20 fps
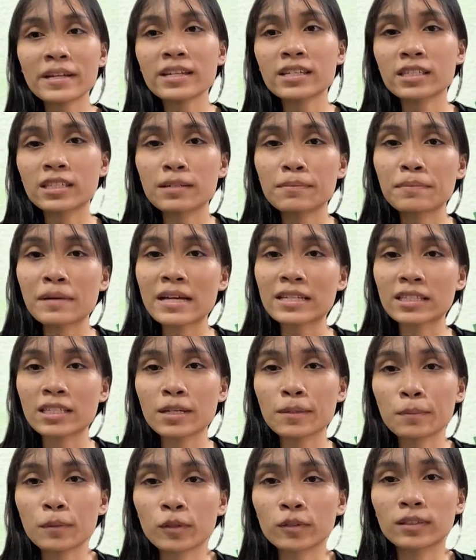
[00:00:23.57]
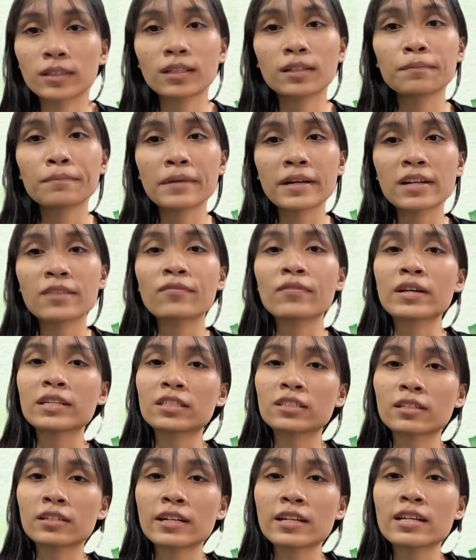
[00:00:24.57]
is the plastic bottle
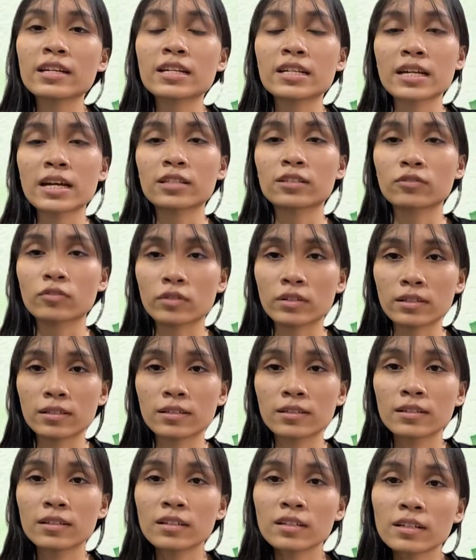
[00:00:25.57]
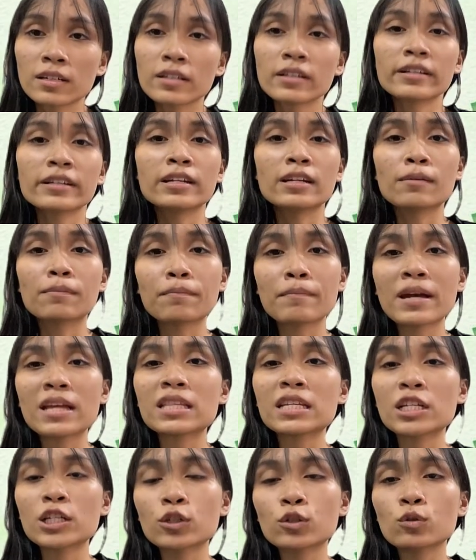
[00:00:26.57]
manufacturing industry. The
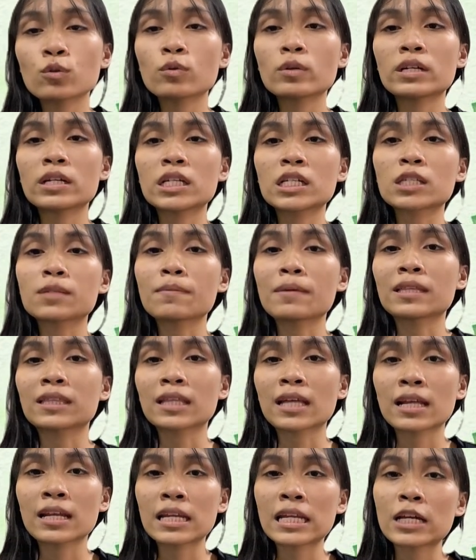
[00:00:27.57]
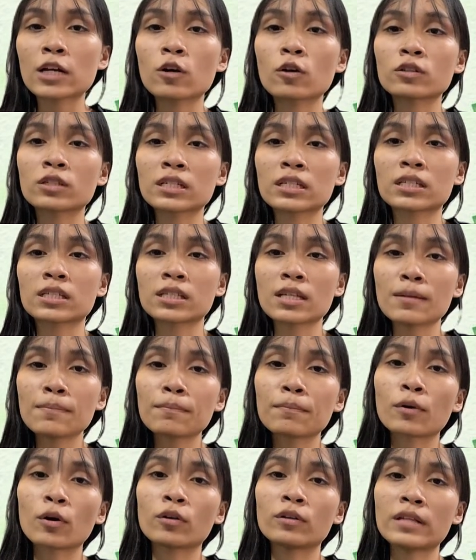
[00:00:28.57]
main issue is maintaining
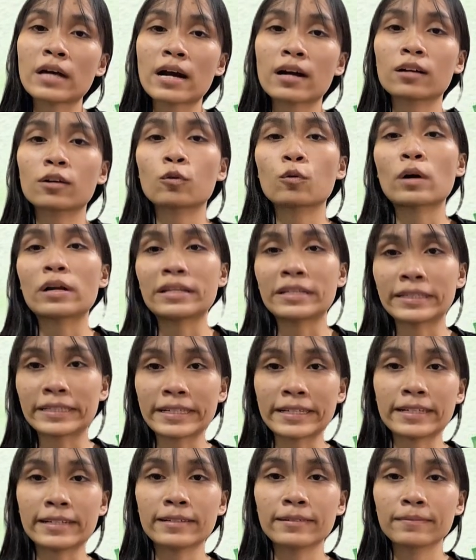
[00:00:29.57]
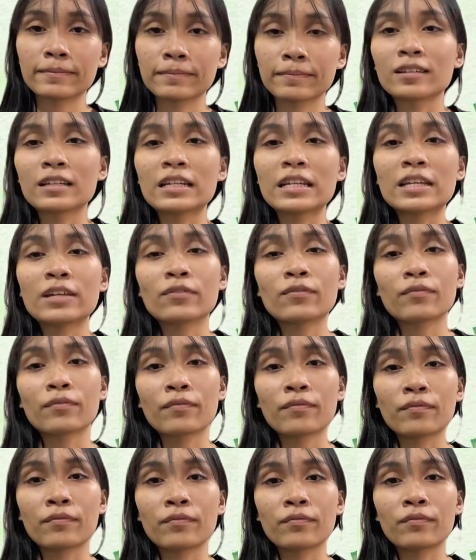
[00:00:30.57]
consistent product quality.
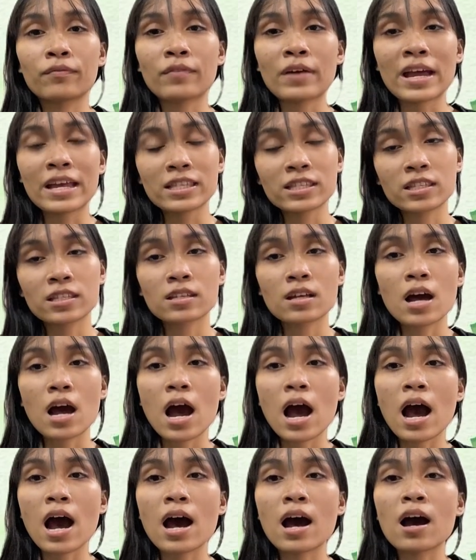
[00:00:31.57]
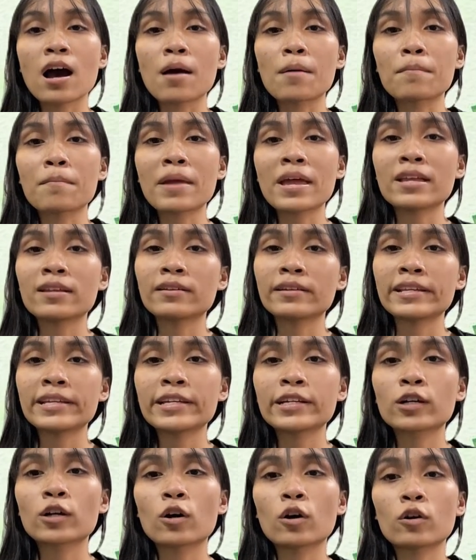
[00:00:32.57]
Defects are
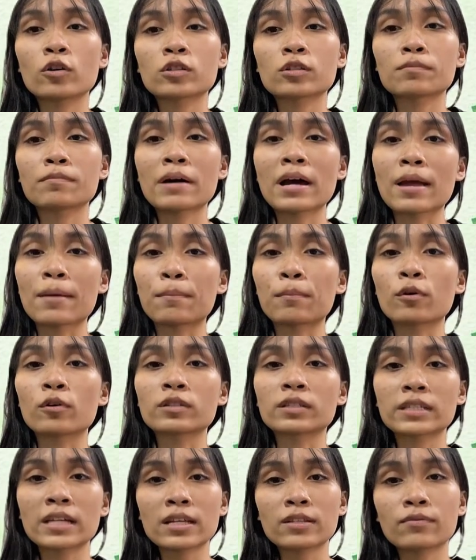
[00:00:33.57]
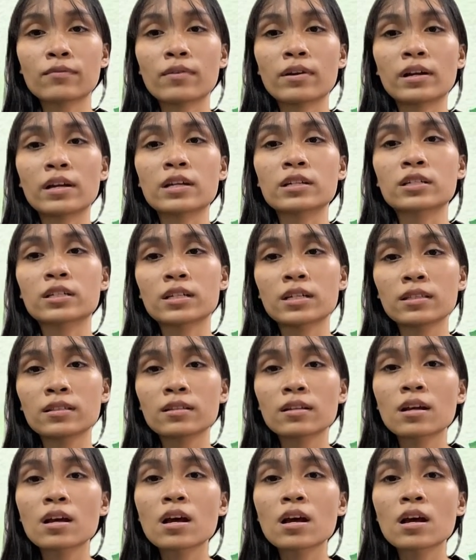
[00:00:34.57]
mainly caused by process variation,